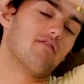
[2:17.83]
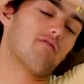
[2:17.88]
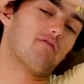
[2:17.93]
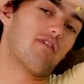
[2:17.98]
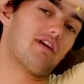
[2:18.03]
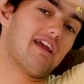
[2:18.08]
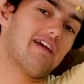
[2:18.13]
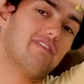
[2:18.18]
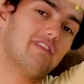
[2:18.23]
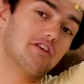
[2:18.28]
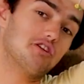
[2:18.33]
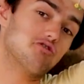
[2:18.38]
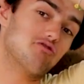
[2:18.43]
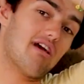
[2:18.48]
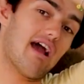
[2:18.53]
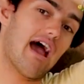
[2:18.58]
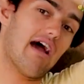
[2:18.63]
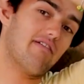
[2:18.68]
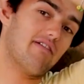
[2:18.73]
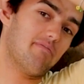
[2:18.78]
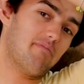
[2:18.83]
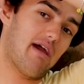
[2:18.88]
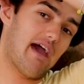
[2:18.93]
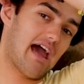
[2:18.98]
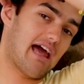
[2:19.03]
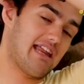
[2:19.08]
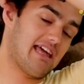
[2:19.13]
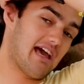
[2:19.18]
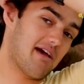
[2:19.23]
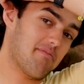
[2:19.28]
Forget the Travi
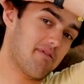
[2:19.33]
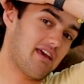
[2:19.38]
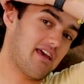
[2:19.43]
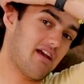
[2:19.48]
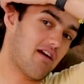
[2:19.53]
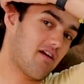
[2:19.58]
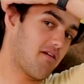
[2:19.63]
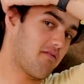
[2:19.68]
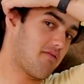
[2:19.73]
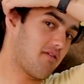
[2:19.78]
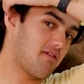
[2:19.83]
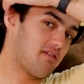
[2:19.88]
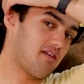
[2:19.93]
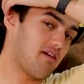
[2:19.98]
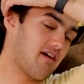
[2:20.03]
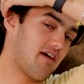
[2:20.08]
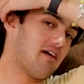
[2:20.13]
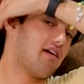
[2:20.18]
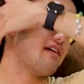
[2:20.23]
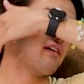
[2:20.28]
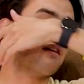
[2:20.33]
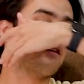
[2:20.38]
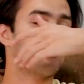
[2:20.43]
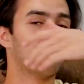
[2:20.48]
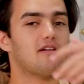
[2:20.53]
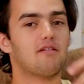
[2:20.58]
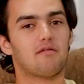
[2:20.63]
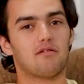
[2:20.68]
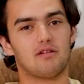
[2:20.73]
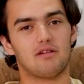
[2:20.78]
Patty. I'm here for
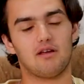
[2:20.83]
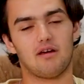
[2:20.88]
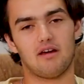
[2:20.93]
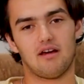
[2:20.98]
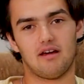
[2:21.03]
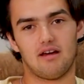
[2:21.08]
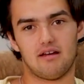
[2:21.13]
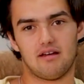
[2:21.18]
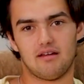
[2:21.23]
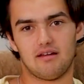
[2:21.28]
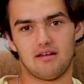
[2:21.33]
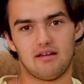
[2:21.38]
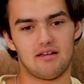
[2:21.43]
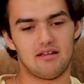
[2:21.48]
the